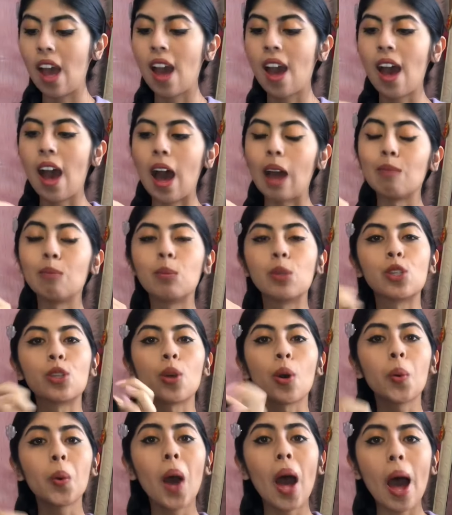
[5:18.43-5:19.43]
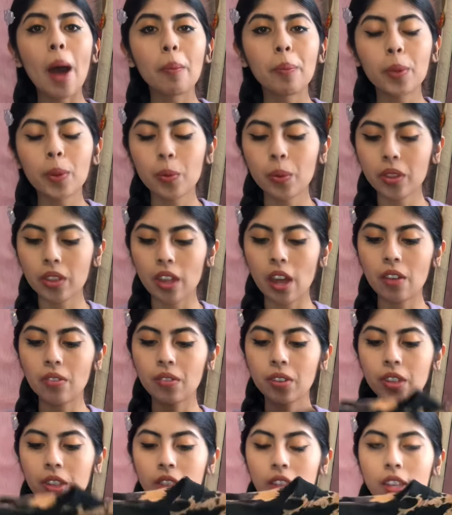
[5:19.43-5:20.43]
I'm so happy with
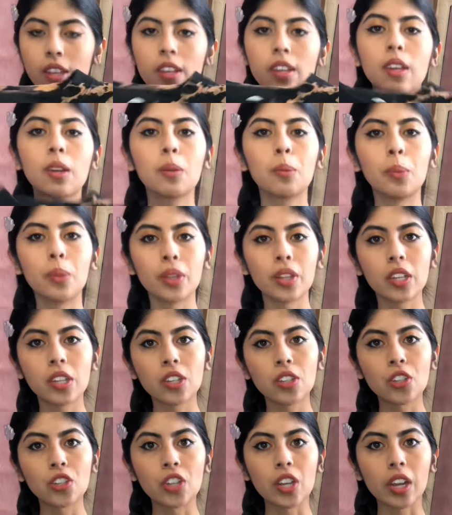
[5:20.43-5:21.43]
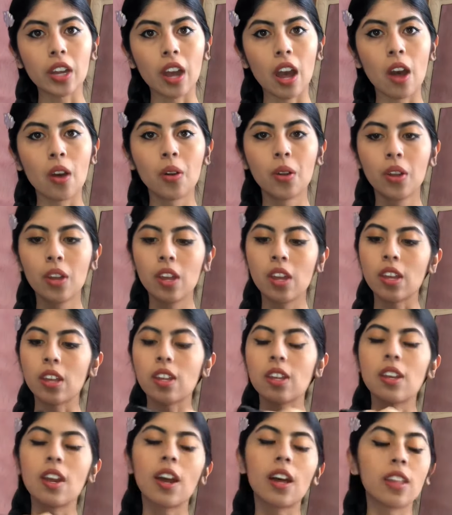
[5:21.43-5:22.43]
everything. Please check out
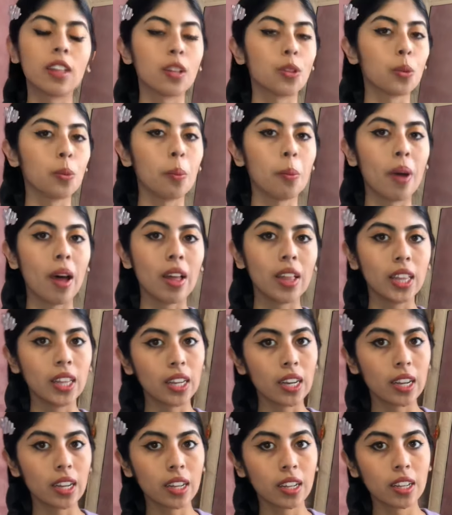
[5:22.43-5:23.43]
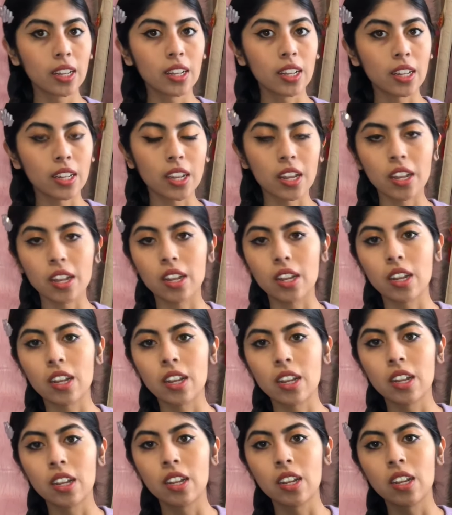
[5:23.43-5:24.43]

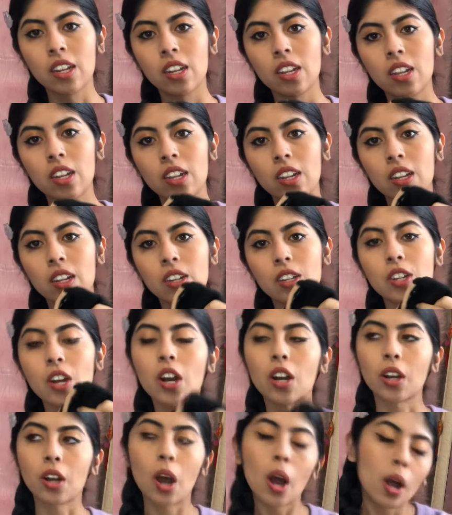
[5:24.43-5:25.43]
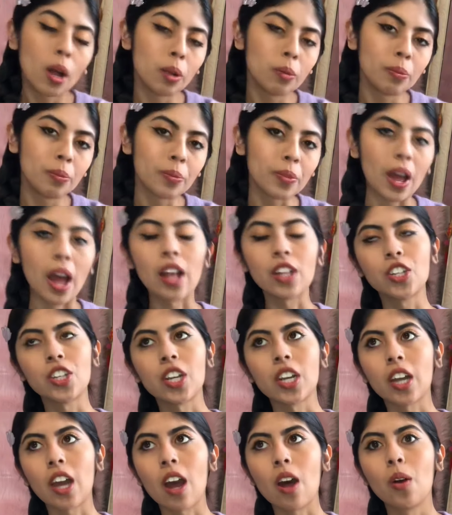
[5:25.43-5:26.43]
hijadetmadre.com and check
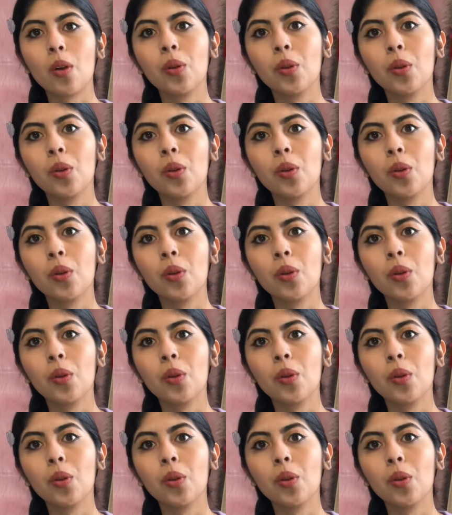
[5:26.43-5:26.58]
out